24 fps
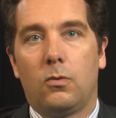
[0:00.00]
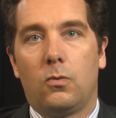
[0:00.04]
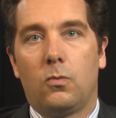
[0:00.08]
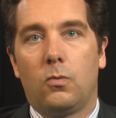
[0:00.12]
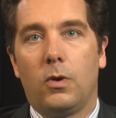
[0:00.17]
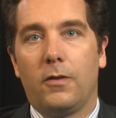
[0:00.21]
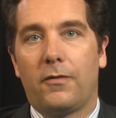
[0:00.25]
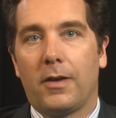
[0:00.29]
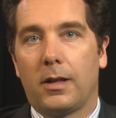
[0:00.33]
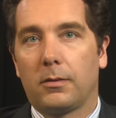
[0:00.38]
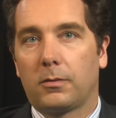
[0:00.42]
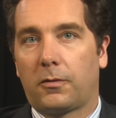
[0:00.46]

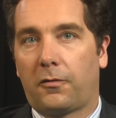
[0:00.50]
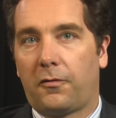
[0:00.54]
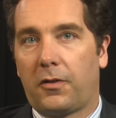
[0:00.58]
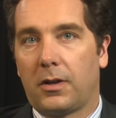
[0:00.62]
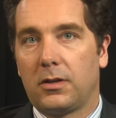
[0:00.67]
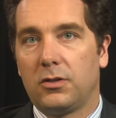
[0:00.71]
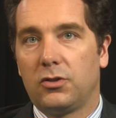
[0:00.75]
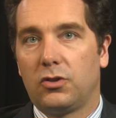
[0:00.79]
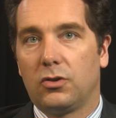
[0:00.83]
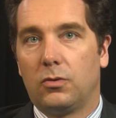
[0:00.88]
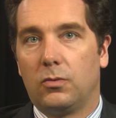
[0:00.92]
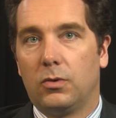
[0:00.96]
We've helped
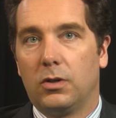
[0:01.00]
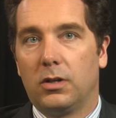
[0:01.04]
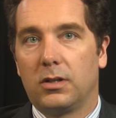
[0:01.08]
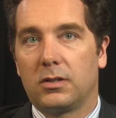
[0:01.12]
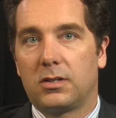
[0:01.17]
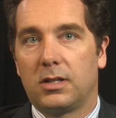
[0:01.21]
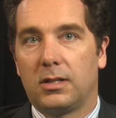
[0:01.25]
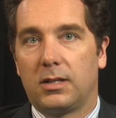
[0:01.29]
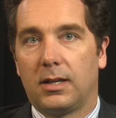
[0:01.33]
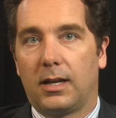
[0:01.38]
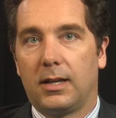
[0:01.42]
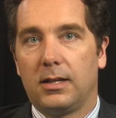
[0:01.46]
fund your work
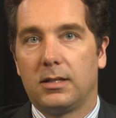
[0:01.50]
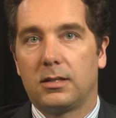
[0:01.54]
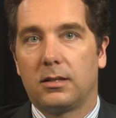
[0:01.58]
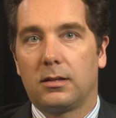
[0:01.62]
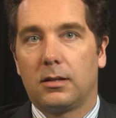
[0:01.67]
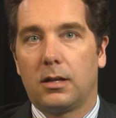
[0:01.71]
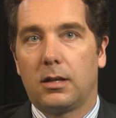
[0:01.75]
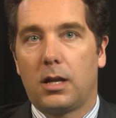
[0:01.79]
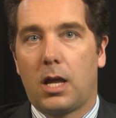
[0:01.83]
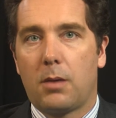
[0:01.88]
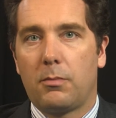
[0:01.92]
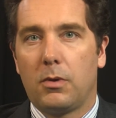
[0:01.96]
to date,
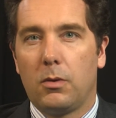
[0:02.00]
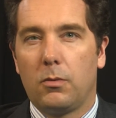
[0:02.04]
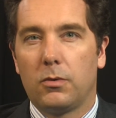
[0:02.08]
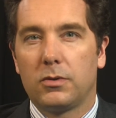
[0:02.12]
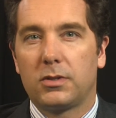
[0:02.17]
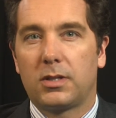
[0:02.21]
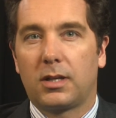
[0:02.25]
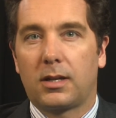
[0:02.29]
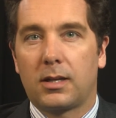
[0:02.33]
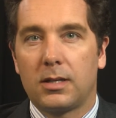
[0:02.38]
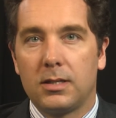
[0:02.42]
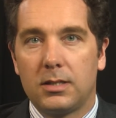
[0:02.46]
and we want
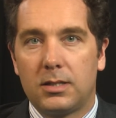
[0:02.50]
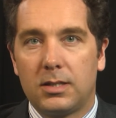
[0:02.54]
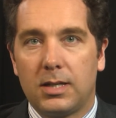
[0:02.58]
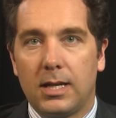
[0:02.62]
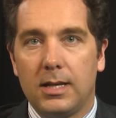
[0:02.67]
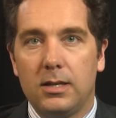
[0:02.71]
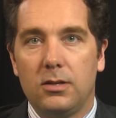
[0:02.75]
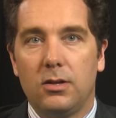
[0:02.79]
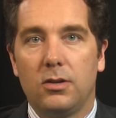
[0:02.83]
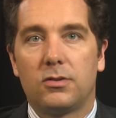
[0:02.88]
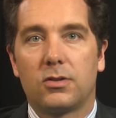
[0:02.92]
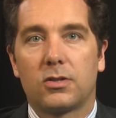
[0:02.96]
to
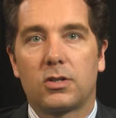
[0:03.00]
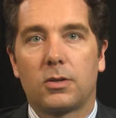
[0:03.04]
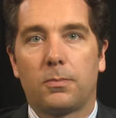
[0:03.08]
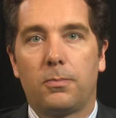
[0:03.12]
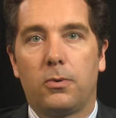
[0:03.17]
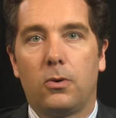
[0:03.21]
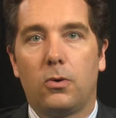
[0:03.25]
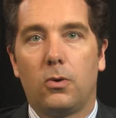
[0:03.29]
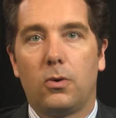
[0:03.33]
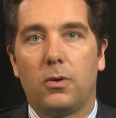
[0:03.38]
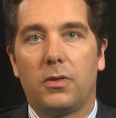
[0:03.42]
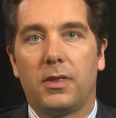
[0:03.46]
continue to
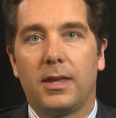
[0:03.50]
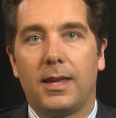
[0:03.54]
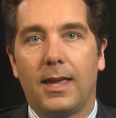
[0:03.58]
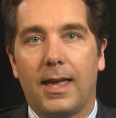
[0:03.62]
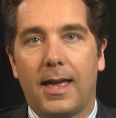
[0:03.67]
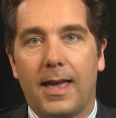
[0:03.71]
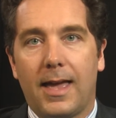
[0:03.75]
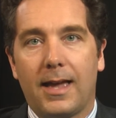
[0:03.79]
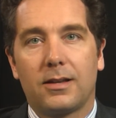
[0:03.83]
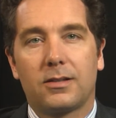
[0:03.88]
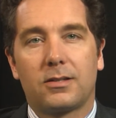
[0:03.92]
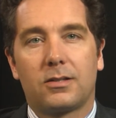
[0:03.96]
support the
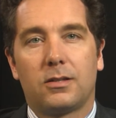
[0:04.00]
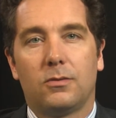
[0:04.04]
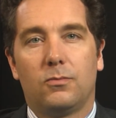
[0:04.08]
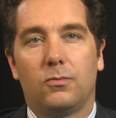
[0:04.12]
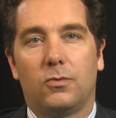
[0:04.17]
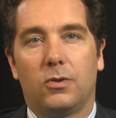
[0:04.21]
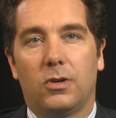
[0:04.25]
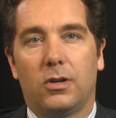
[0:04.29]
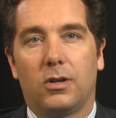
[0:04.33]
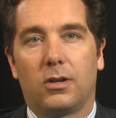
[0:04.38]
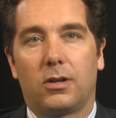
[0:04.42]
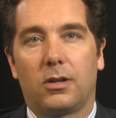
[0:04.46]
excellent
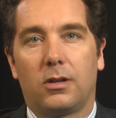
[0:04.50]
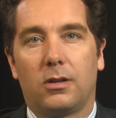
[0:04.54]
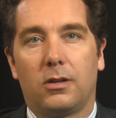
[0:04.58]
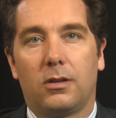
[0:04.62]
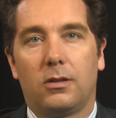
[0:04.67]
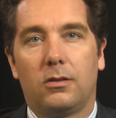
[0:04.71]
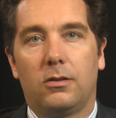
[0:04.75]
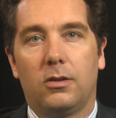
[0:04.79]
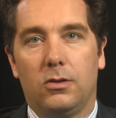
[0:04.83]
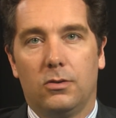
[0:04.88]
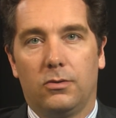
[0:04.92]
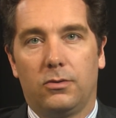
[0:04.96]
work
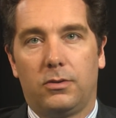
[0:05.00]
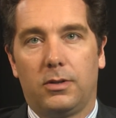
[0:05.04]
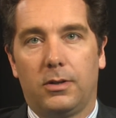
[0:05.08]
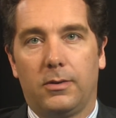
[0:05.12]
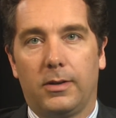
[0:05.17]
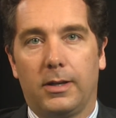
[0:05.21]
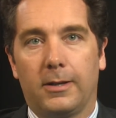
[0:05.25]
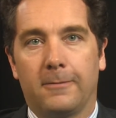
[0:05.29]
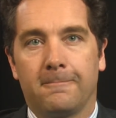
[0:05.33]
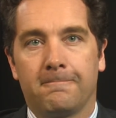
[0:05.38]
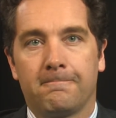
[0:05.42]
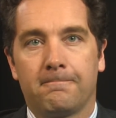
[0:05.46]
that you're
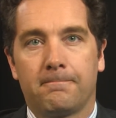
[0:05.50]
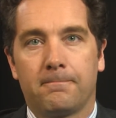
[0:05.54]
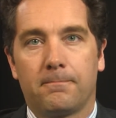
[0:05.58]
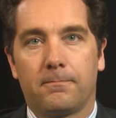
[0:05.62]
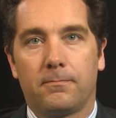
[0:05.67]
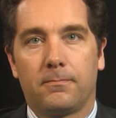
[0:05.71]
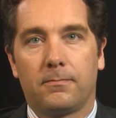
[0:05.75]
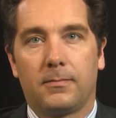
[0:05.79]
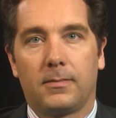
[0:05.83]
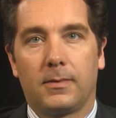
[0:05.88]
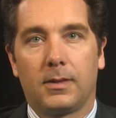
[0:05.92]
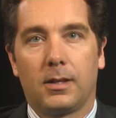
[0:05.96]
doing.
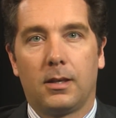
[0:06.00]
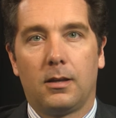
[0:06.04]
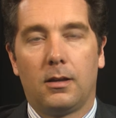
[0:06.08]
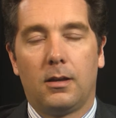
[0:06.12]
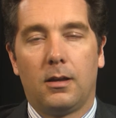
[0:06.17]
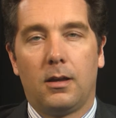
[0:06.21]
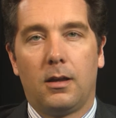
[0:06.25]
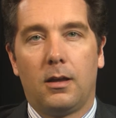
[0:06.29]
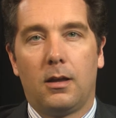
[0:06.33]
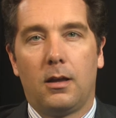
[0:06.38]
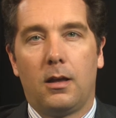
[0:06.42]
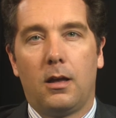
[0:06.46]

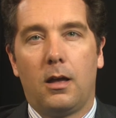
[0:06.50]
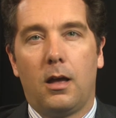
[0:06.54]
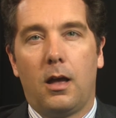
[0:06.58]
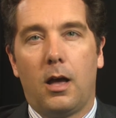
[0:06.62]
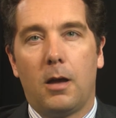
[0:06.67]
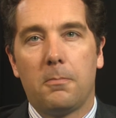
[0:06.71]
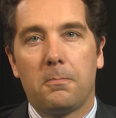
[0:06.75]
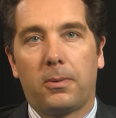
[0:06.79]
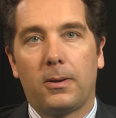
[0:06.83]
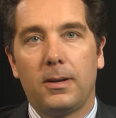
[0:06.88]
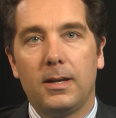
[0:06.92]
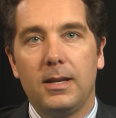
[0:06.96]

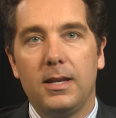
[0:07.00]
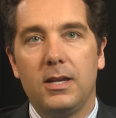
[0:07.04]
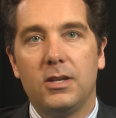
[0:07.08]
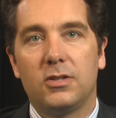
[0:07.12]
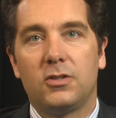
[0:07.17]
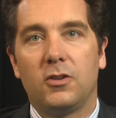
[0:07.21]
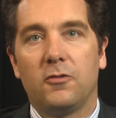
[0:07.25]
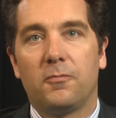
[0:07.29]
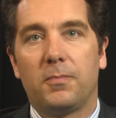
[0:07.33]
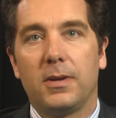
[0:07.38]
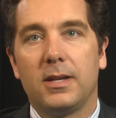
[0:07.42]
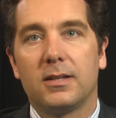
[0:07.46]
I'm
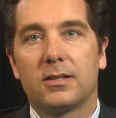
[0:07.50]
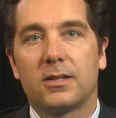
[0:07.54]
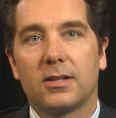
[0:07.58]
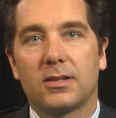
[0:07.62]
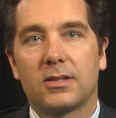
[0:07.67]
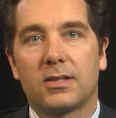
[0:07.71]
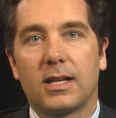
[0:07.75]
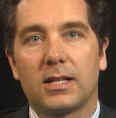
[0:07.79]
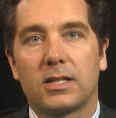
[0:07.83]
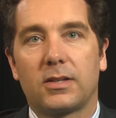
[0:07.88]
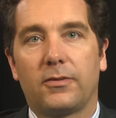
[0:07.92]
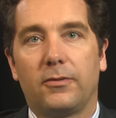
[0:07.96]
pleased you've been
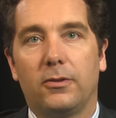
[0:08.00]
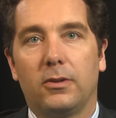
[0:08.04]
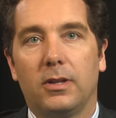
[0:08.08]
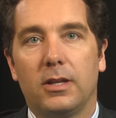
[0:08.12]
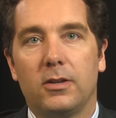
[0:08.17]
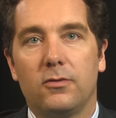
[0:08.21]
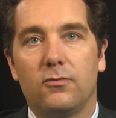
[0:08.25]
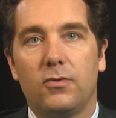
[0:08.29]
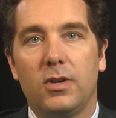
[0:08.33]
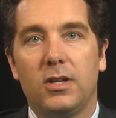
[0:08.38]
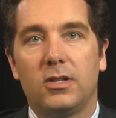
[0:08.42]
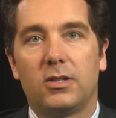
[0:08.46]
successful
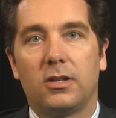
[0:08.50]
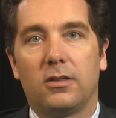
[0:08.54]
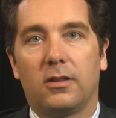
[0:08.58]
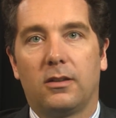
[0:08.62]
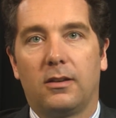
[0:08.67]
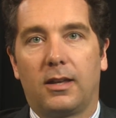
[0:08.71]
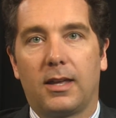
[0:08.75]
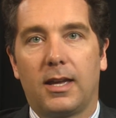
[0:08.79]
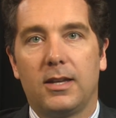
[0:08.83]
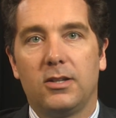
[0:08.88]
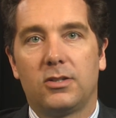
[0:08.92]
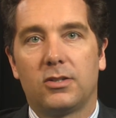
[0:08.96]
in reaching the
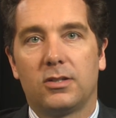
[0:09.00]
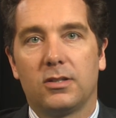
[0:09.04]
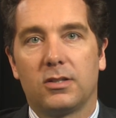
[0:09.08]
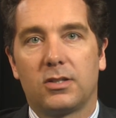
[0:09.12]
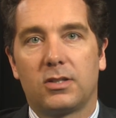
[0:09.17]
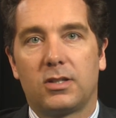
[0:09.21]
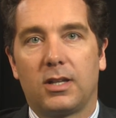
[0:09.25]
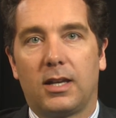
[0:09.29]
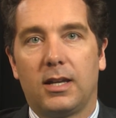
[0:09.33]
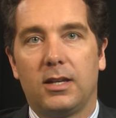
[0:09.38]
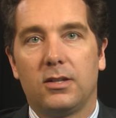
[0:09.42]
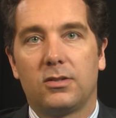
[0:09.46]
negation
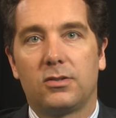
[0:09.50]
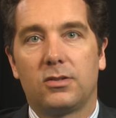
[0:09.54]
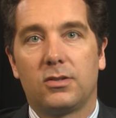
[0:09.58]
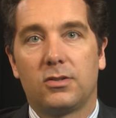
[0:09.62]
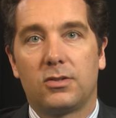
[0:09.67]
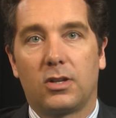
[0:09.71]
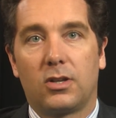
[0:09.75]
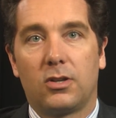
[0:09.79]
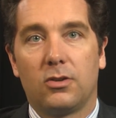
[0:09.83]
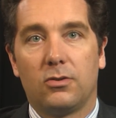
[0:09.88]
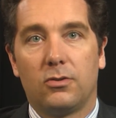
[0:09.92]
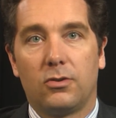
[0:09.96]
stage to
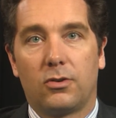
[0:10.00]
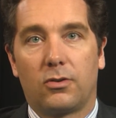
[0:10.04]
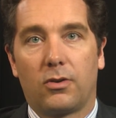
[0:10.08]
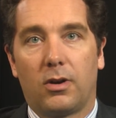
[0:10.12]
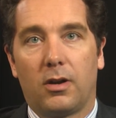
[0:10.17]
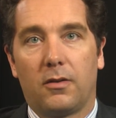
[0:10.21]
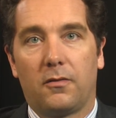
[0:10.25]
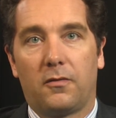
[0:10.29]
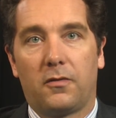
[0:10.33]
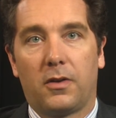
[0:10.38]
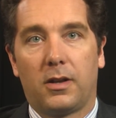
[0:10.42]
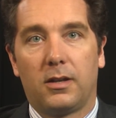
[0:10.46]
secure
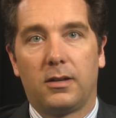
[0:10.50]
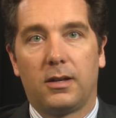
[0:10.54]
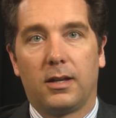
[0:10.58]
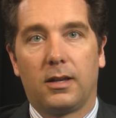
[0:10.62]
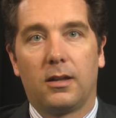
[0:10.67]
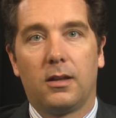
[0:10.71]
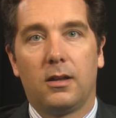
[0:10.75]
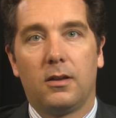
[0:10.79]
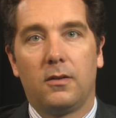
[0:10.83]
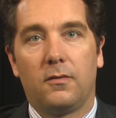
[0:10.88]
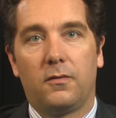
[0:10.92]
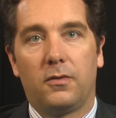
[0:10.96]
grant funding
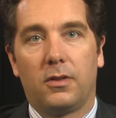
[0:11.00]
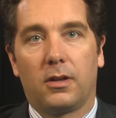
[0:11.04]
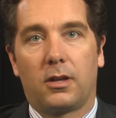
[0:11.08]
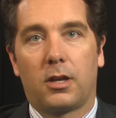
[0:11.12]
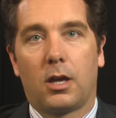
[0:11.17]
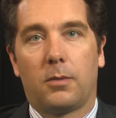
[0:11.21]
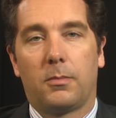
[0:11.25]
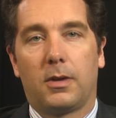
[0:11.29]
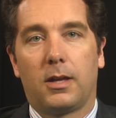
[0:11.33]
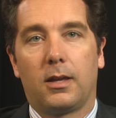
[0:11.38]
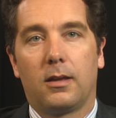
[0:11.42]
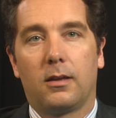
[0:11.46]
for the
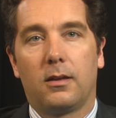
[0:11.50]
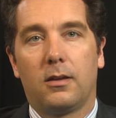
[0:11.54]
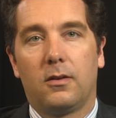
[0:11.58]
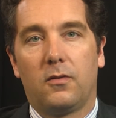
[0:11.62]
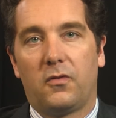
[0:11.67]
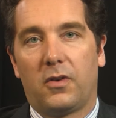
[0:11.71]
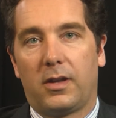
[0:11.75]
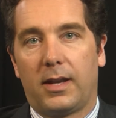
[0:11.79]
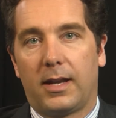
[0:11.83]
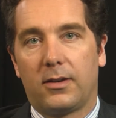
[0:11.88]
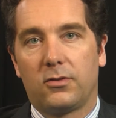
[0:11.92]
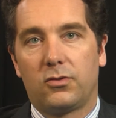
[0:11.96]
coming
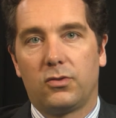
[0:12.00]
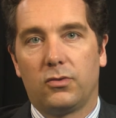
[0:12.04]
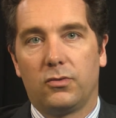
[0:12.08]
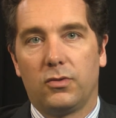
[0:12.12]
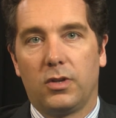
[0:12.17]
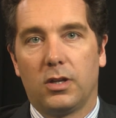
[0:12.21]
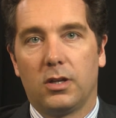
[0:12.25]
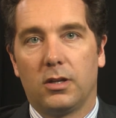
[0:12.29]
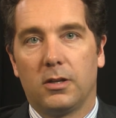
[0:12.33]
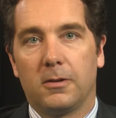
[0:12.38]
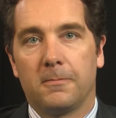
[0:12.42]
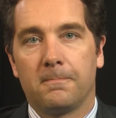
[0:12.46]
financial
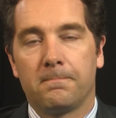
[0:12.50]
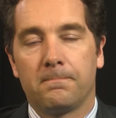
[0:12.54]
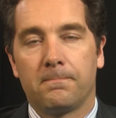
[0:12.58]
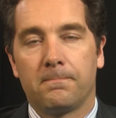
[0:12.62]
year.